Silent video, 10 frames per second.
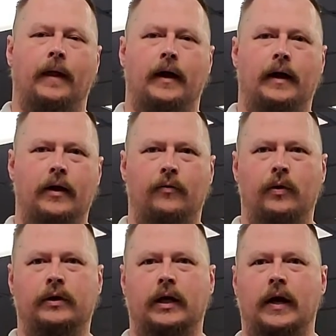In other
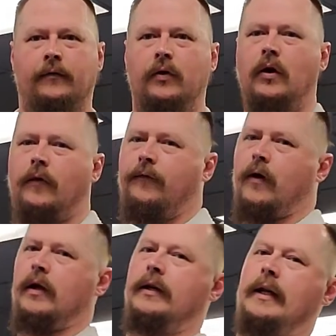words, if you are falling